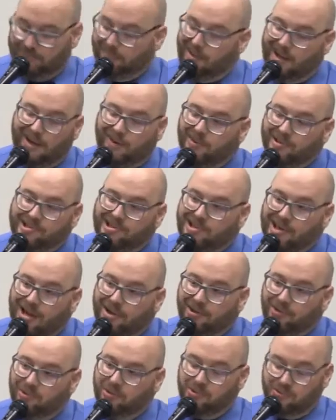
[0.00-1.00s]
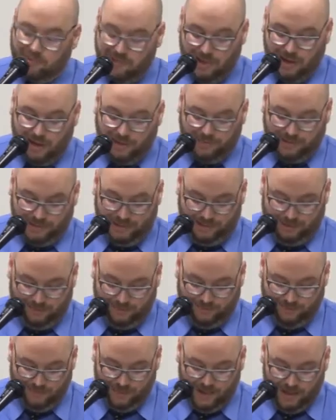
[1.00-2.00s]
How it's not a true anomaly
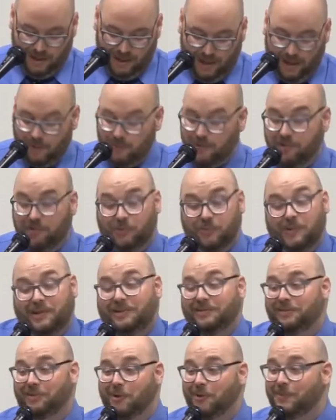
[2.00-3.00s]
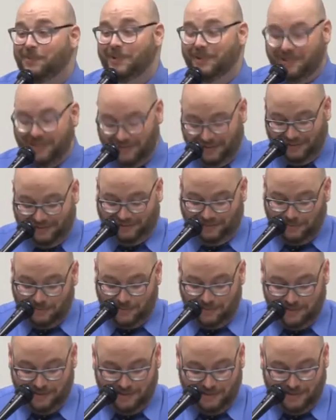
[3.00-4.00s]
how it swings open in the
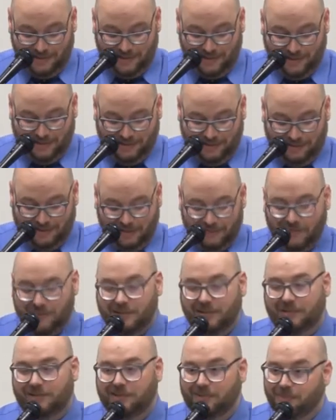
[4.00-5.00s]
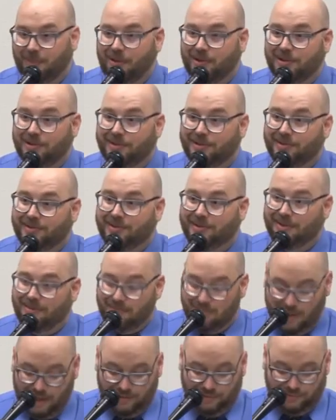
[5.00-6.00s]
summer, and even the smallest
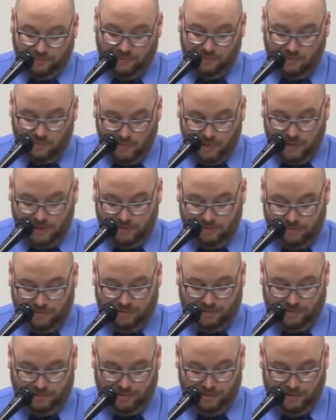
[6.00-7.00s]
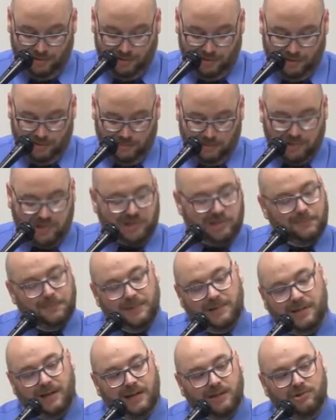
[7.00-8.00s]
amount of wind,
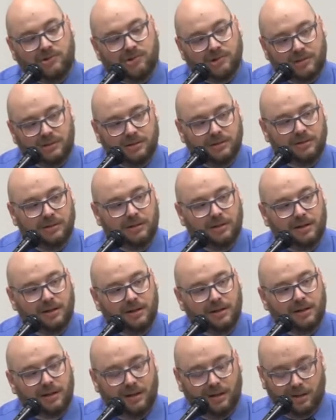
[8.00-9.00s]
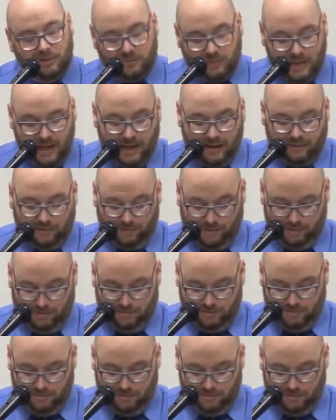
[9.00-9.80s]
precipitation, and reaction.